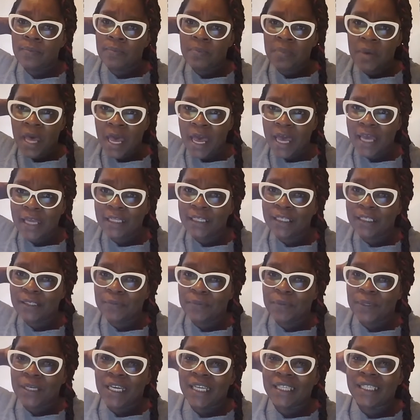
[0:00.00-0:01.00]

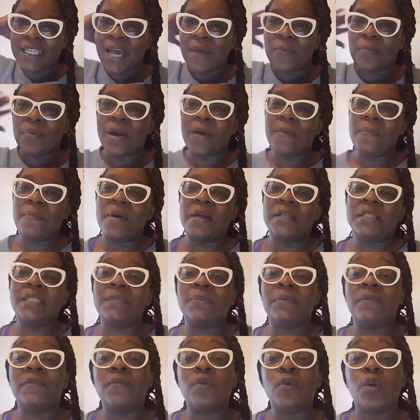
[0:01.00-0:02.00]
but because I prepped
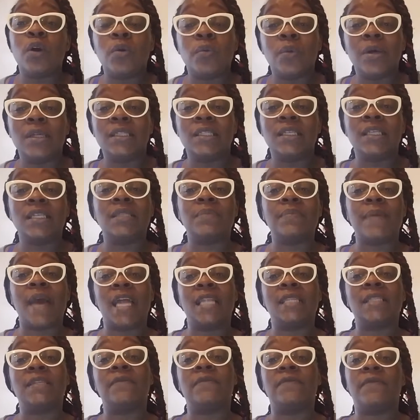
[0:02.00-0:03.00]
months before, it wasn't as
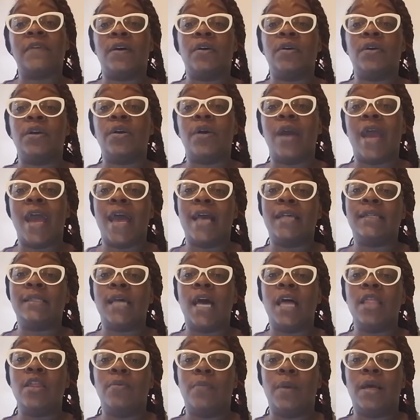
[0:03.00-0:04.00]
bad as a failure as
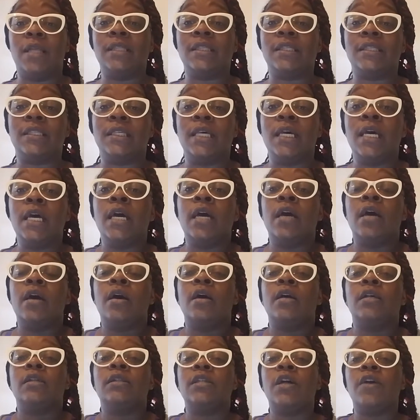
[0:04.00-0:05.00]
other months.
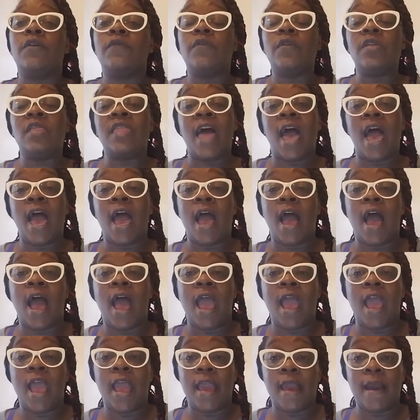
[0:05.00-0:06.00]
So for that,
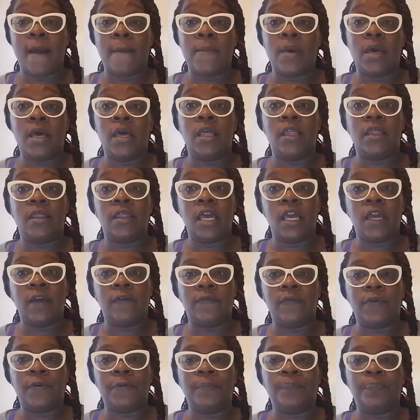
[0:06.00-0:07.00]
I am
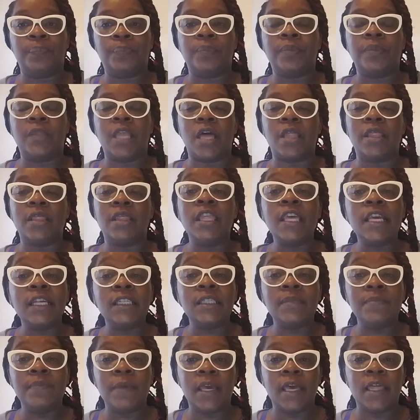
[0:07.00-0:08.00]
thankful. Now
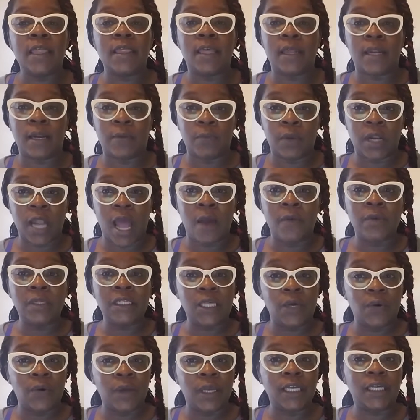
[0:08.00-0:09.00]
this meant that when I
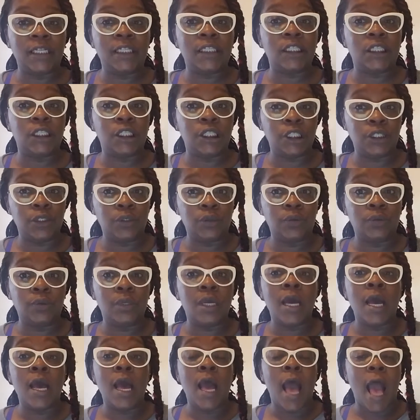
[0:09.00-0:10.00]
was going into
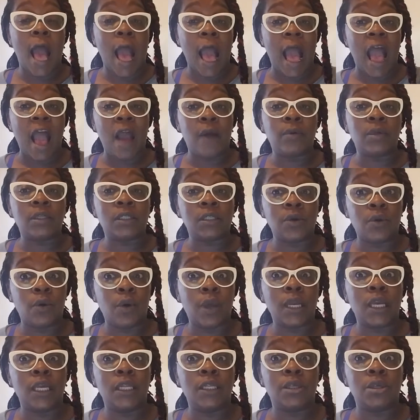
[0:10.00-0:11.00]
June, I was
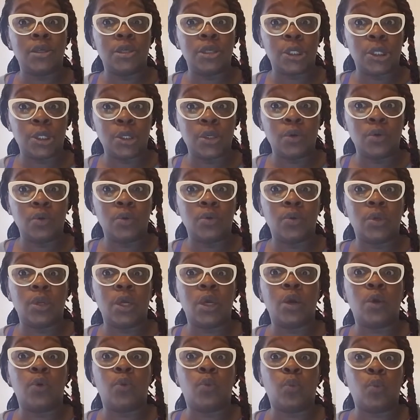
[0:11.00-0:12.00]
going into
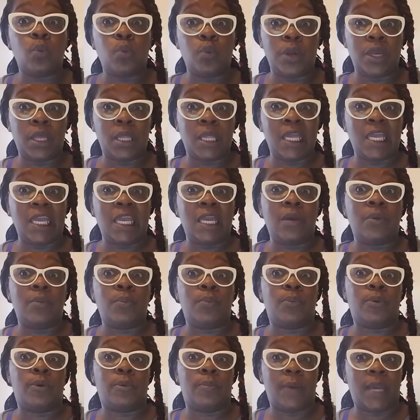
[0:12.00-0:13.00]
June really
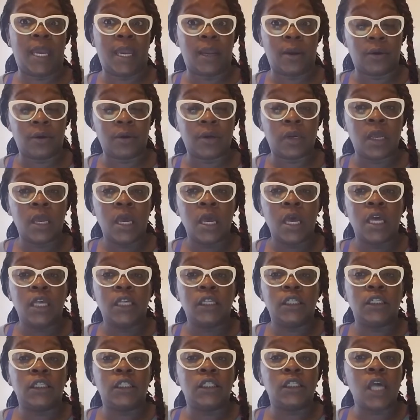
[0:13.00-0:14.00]
prepared.
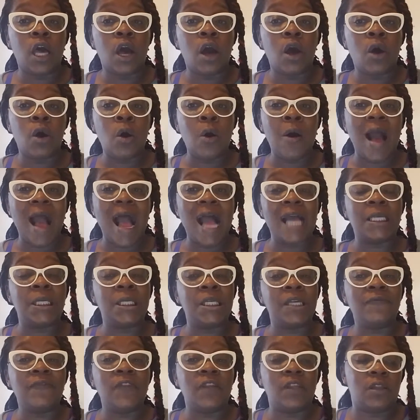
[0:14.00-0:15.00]
So I
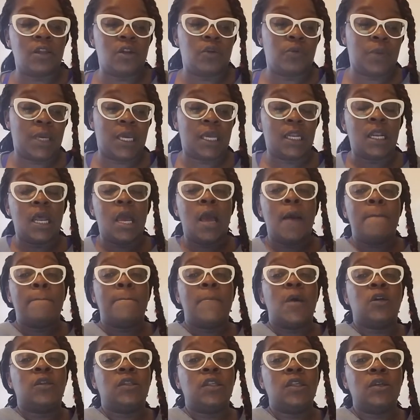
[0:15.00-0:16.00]
shifted a little bit.
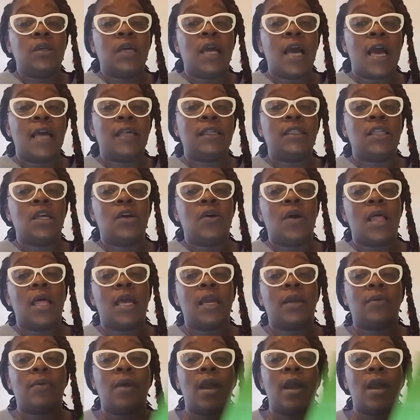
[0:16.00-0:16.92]
Most of you guys know I like